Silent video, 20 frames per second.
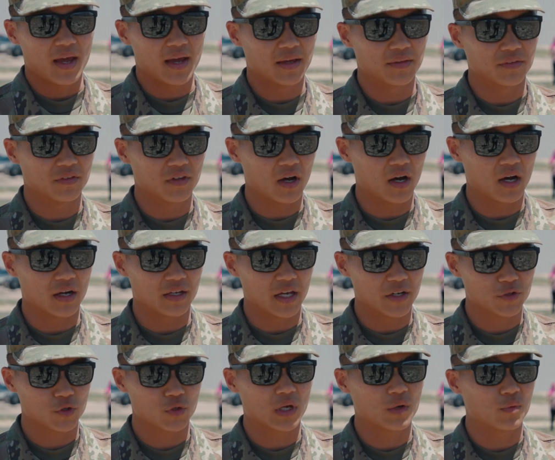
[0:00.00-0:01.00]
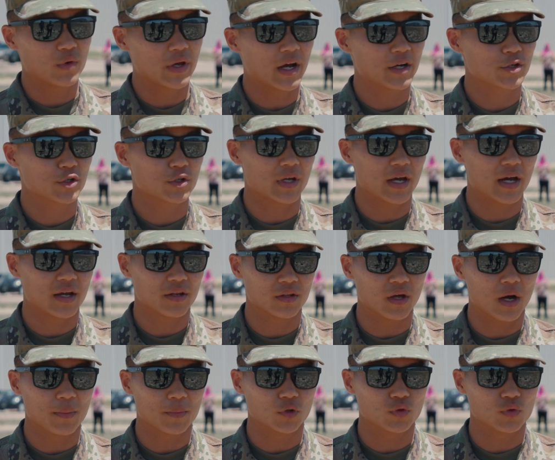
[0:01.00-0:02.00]
And yesterday we actually had an
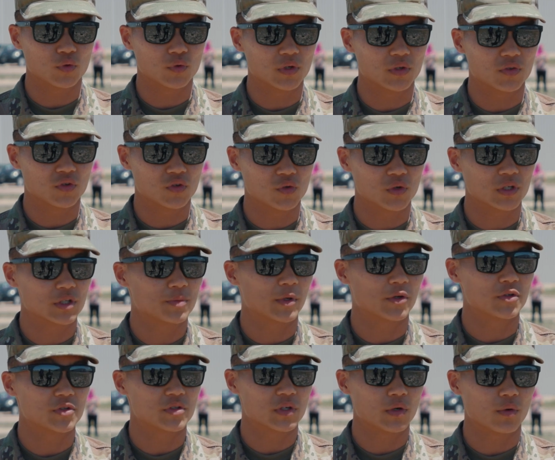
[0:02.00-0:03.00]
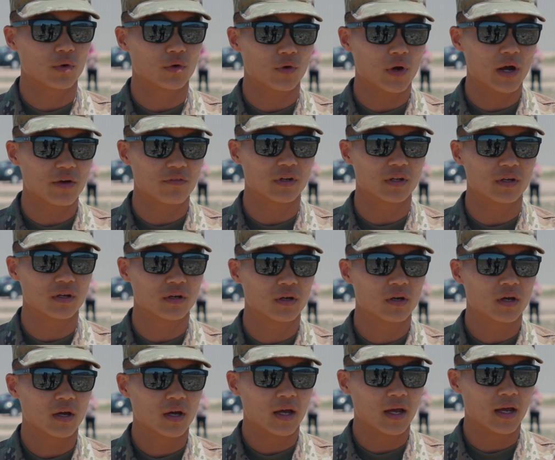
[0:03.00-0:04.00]
opportunity to experience zero gravity.
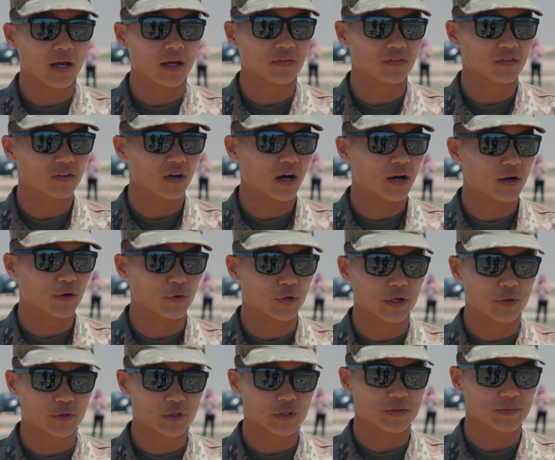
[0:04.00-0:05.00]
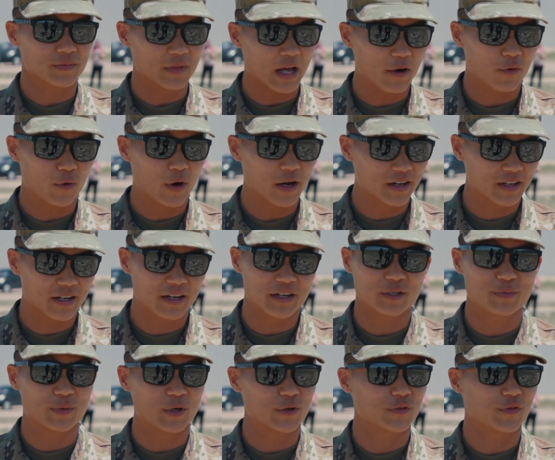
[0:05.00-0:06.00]
And it was not quite a good
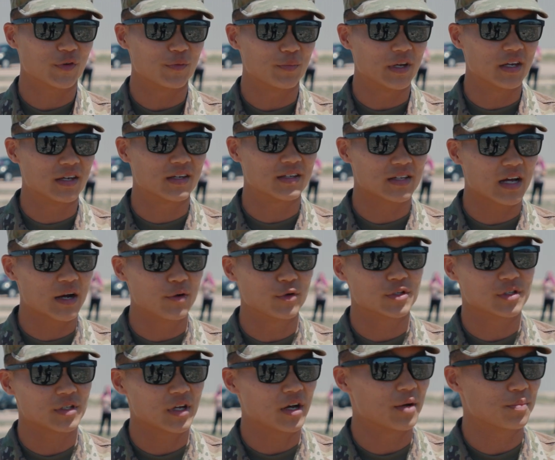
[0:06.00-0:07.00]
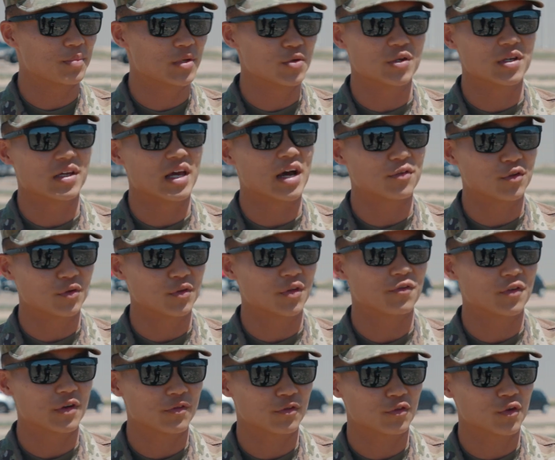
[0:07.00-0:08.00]
experience for me because I was puking after the
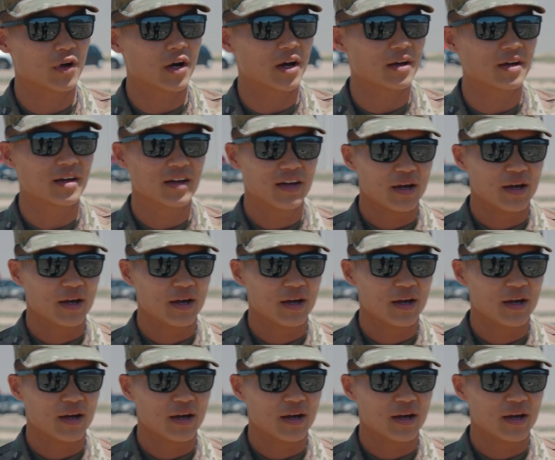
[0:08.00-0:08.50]
5th try.